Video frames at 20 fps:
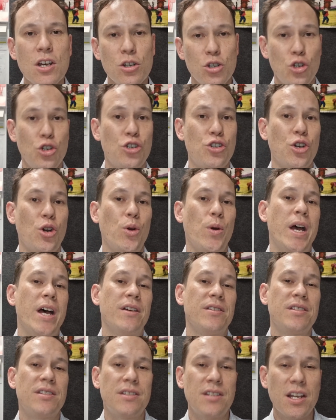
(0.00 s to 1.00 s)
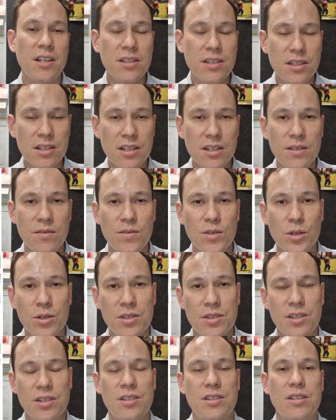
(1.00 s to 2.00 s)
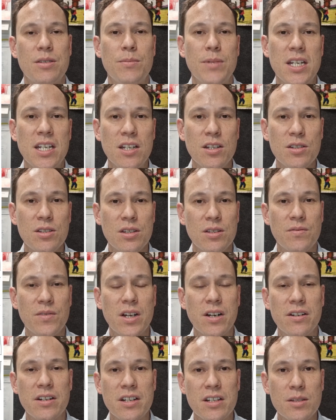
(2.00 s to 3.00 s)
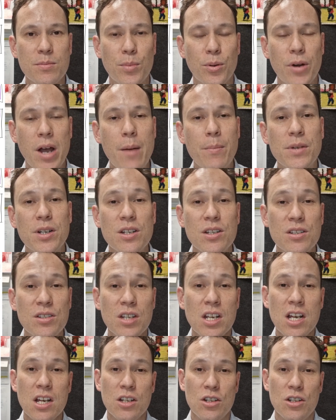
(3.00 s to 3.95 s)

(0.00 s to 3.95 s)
you show how sensitive your system is to various parameters,